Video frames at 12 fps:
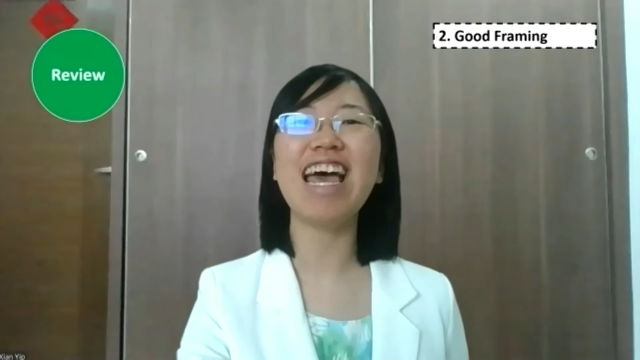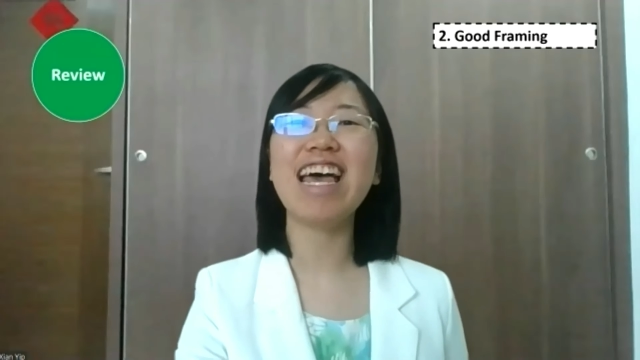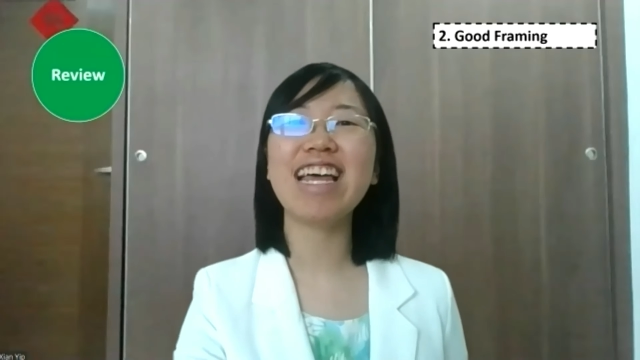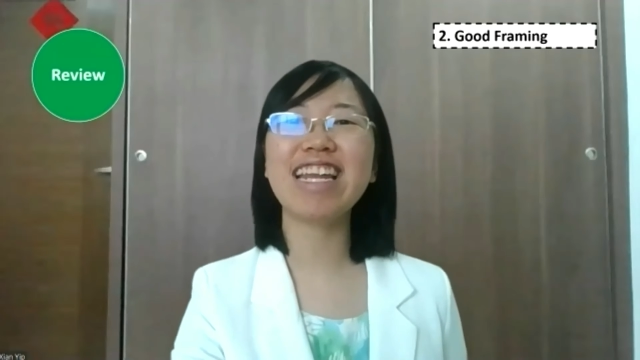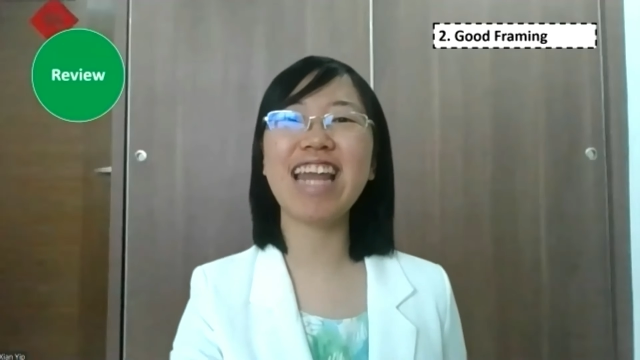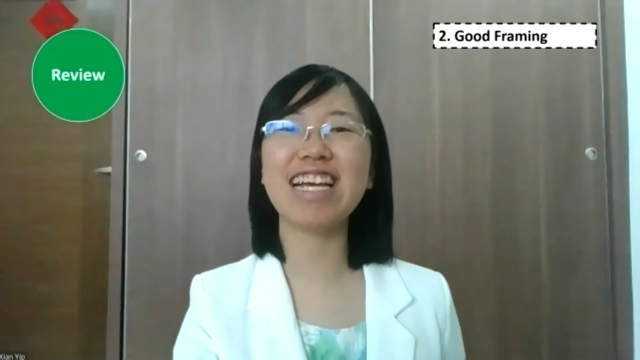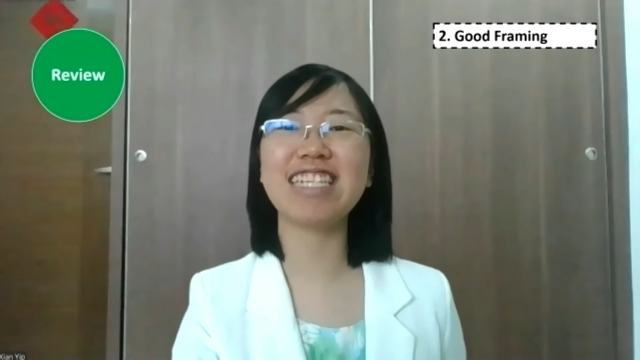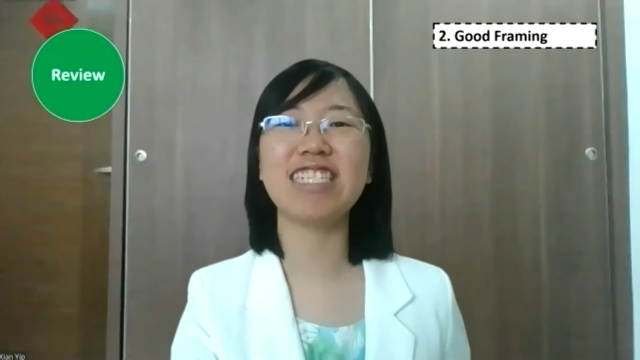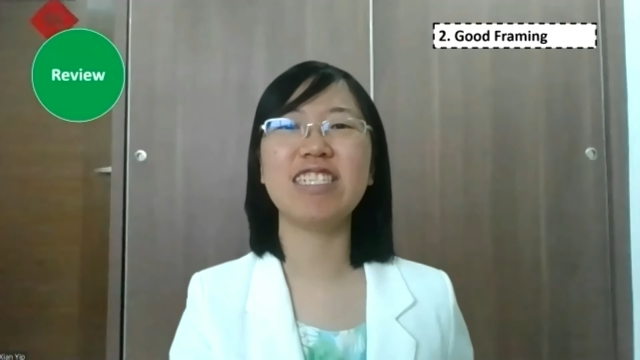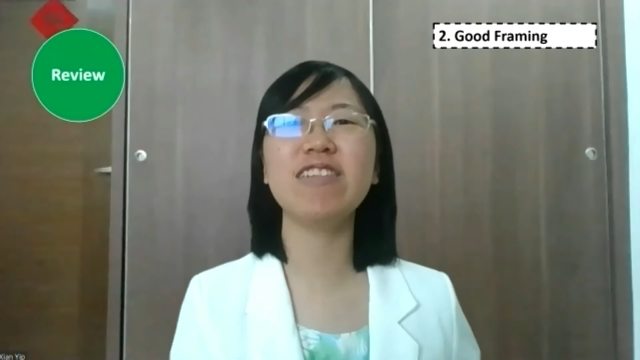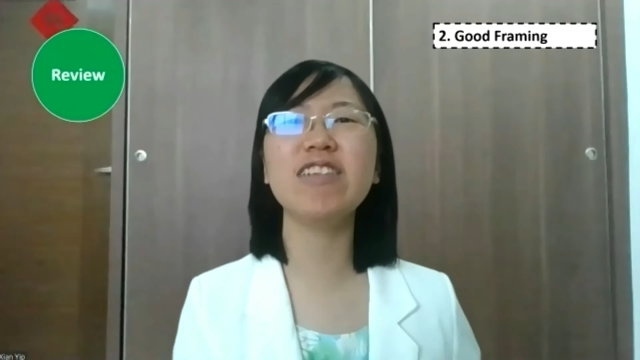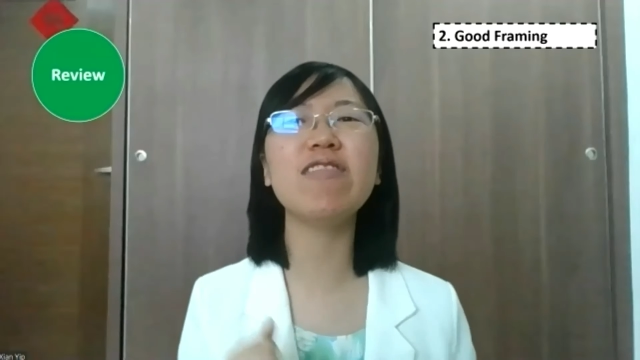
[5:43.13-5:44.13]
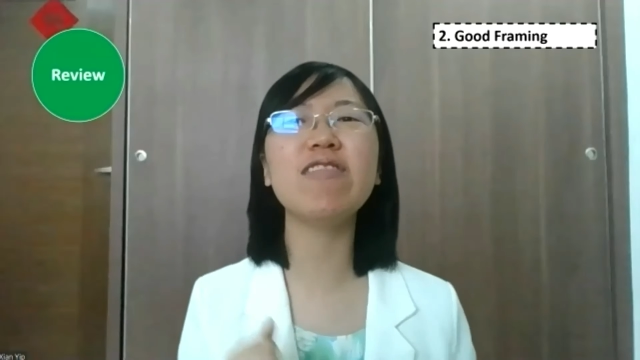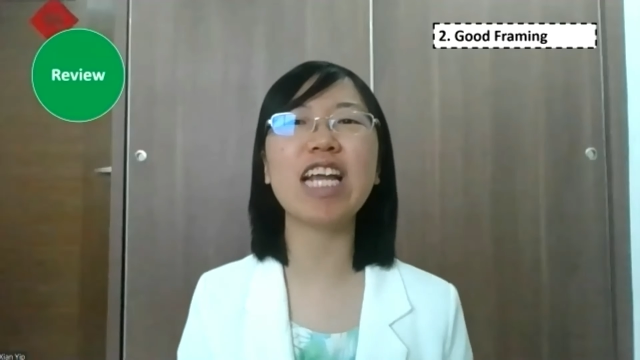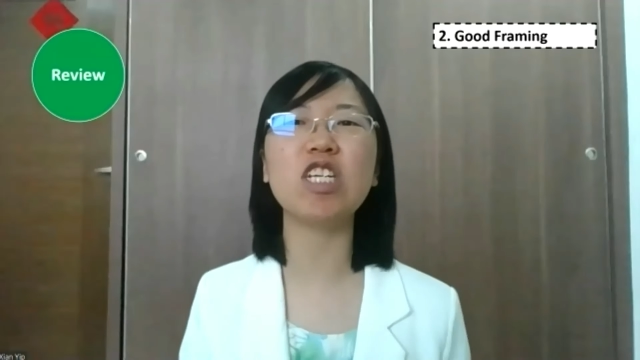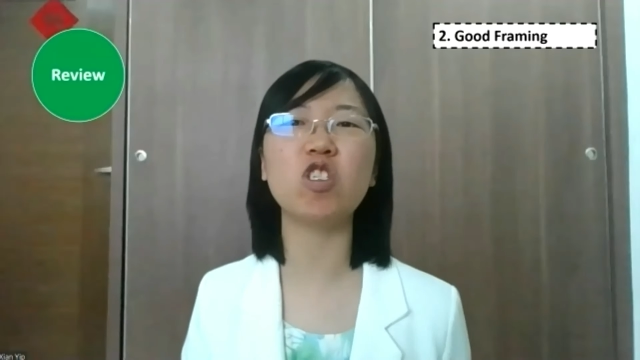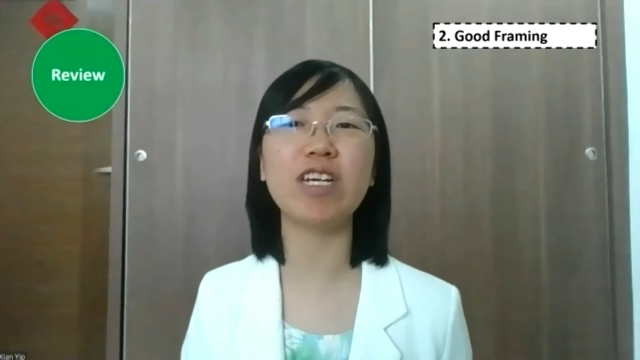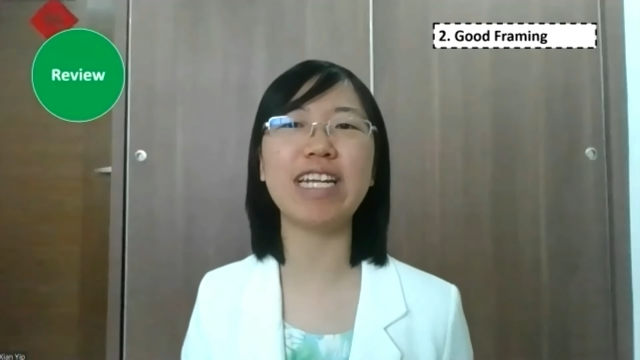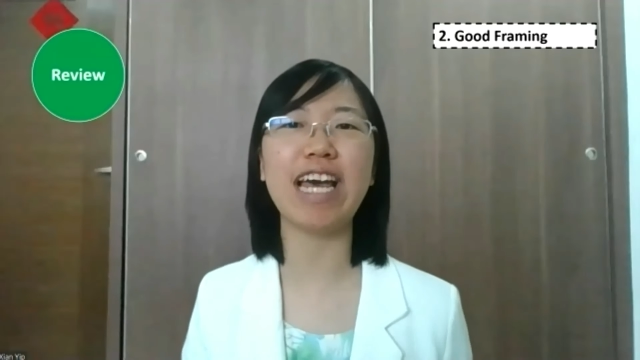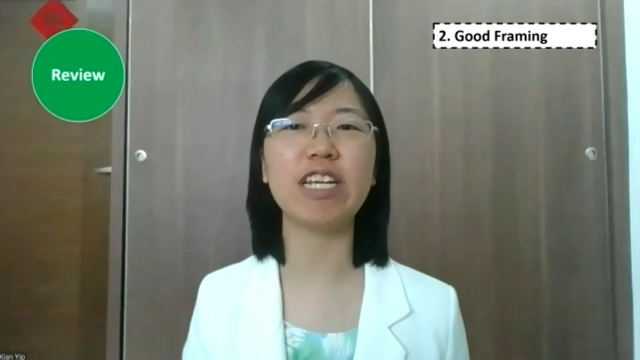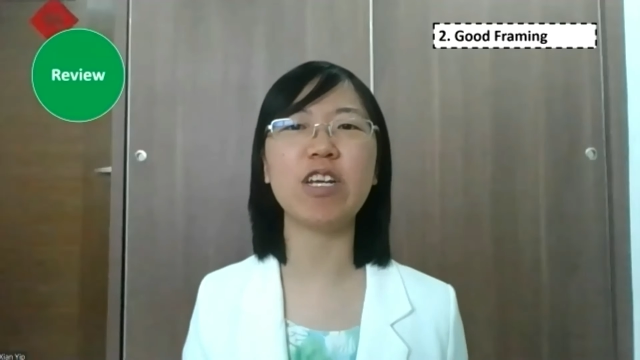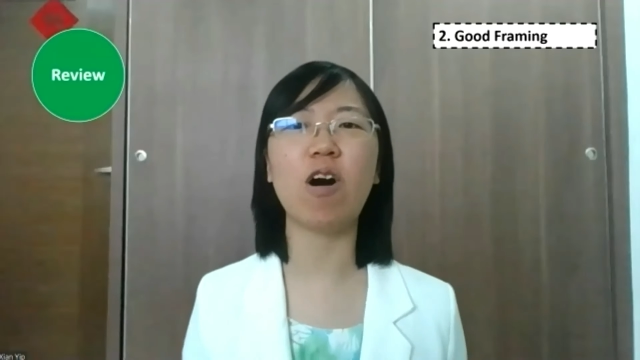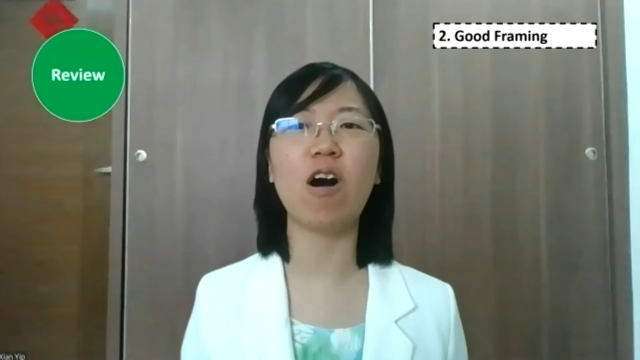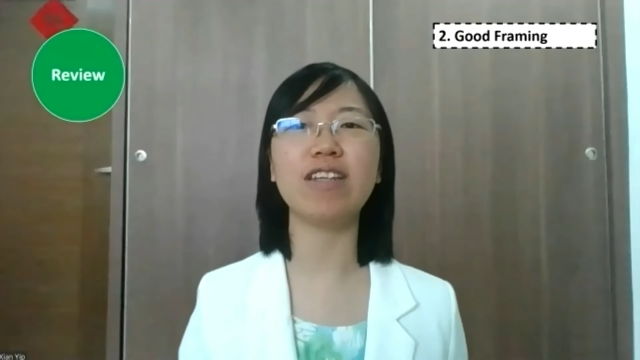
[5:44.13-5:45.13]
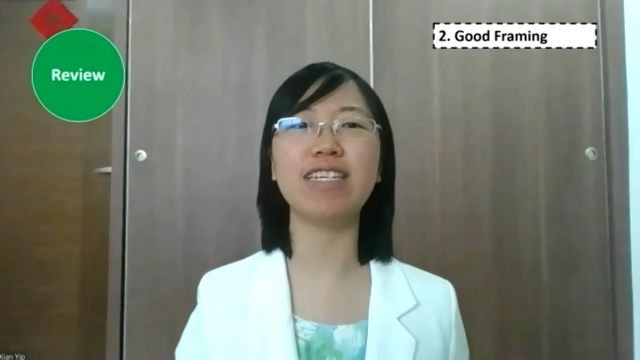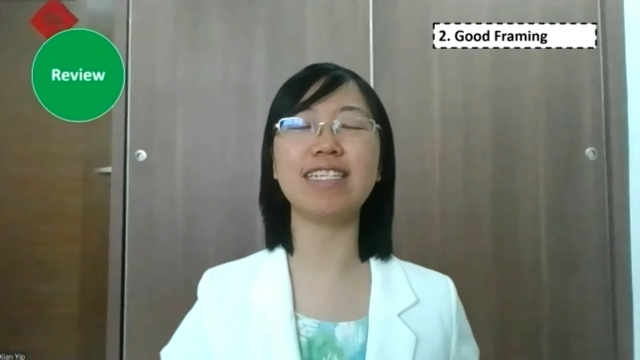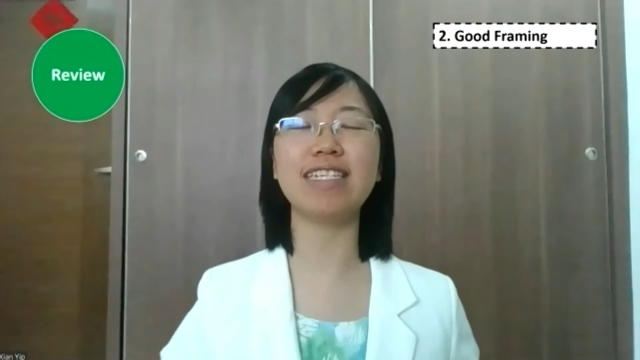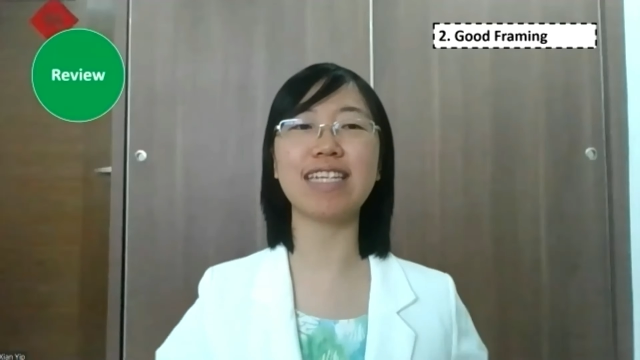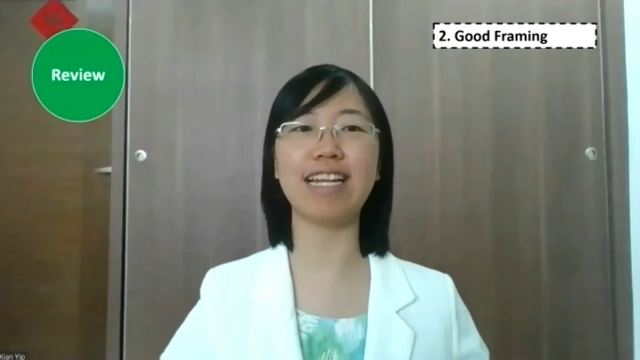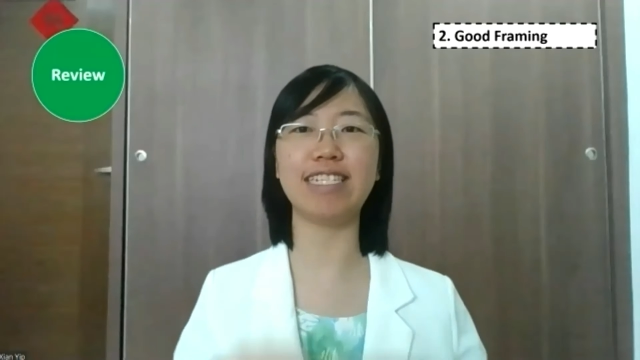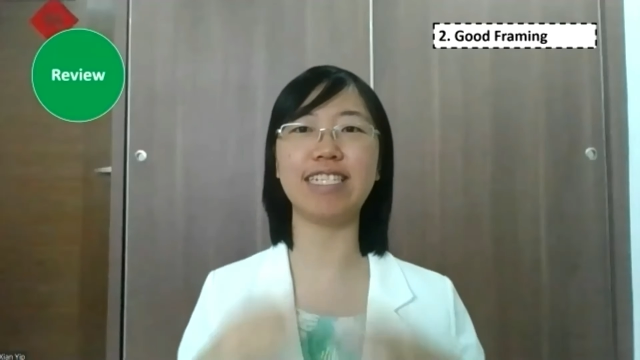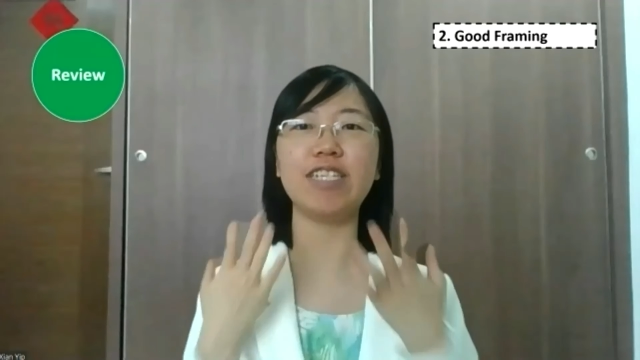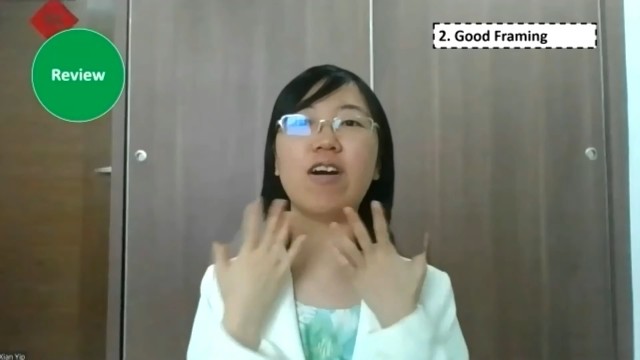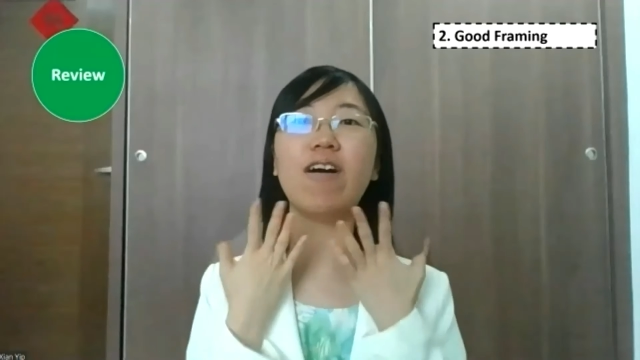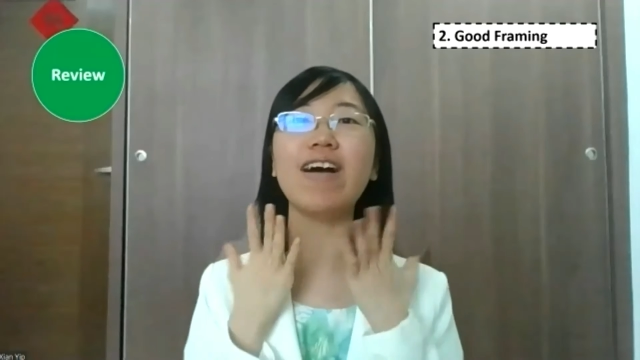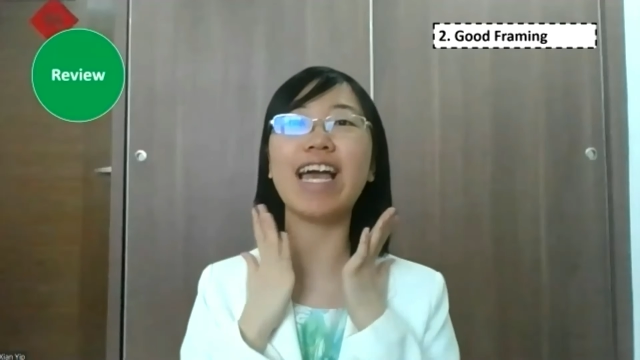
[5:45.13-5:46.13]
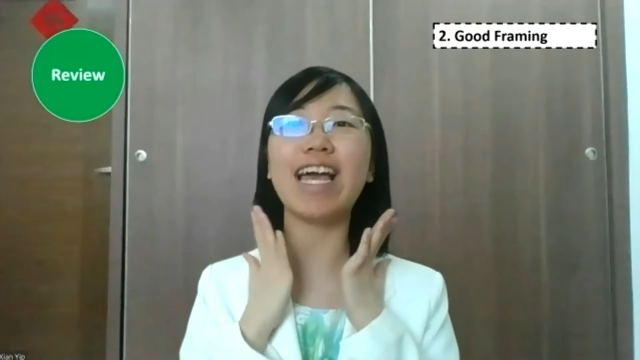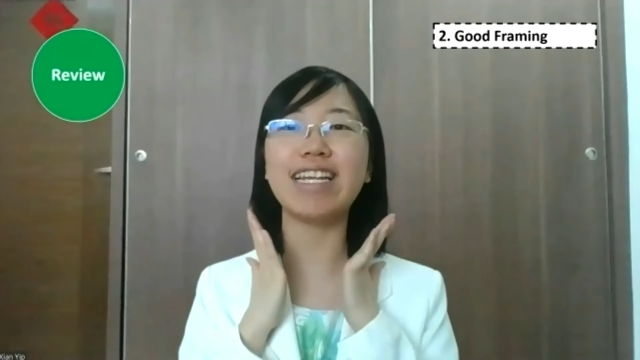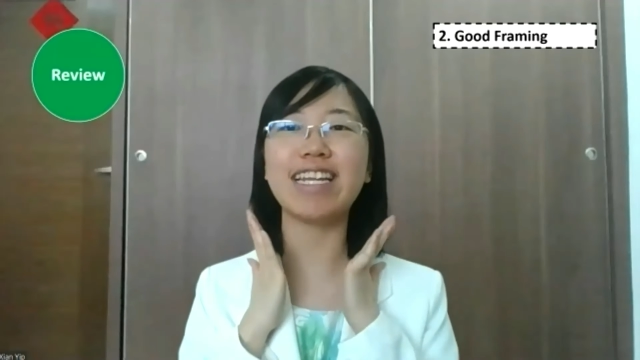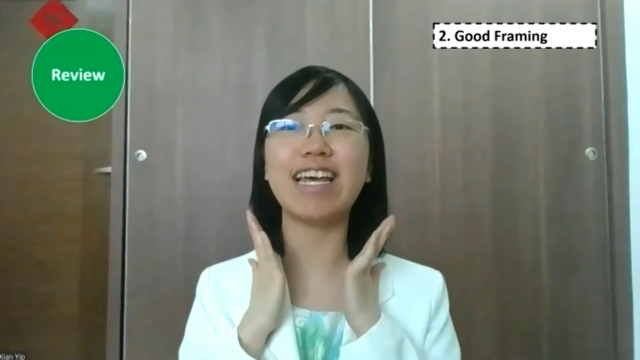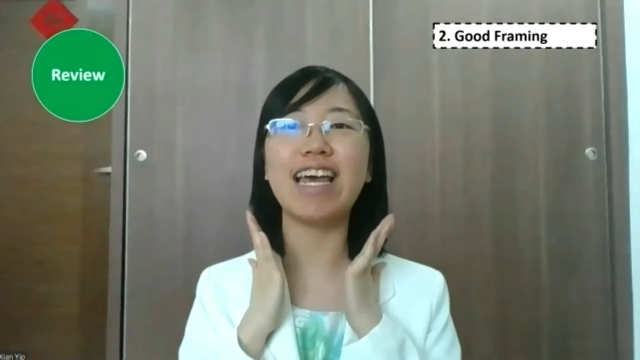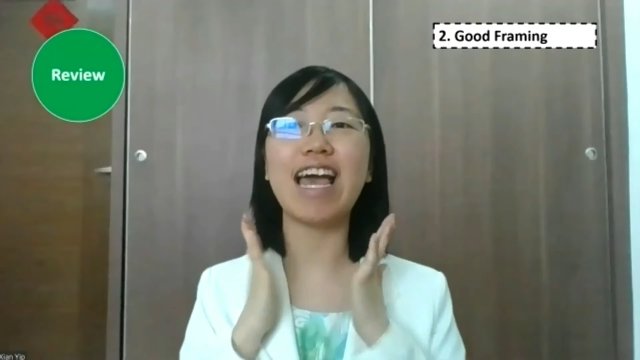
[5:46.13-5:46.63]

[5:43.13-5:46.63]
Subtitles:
Next, you need to ensure that your audience can see your head